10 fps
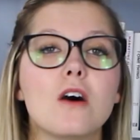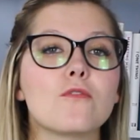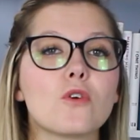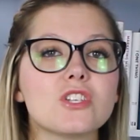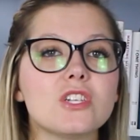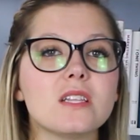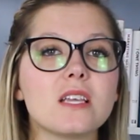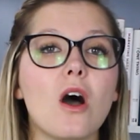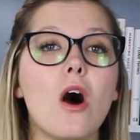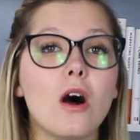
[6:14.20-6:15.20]

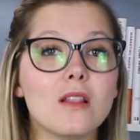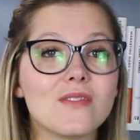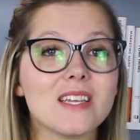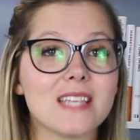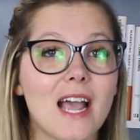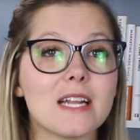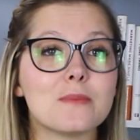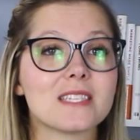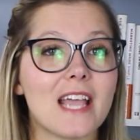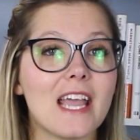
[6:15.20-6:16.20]
Fortunately, all of these
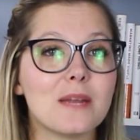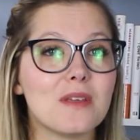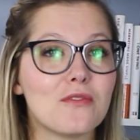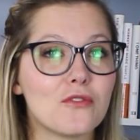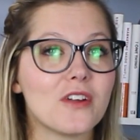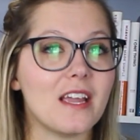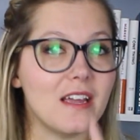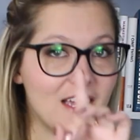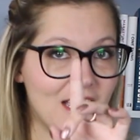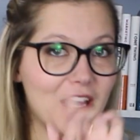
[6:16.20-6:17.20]
items can be
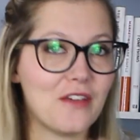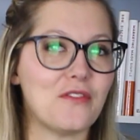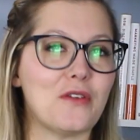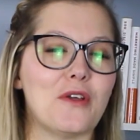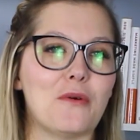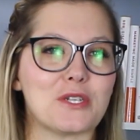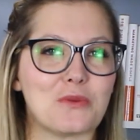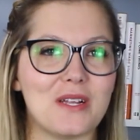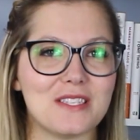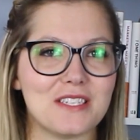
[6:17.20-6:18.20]
free if you know which
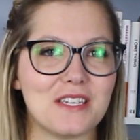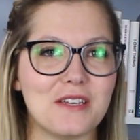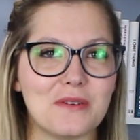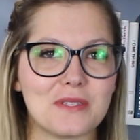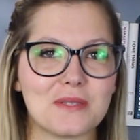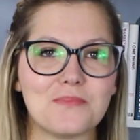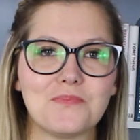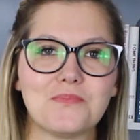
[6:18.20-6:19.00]
ones to use.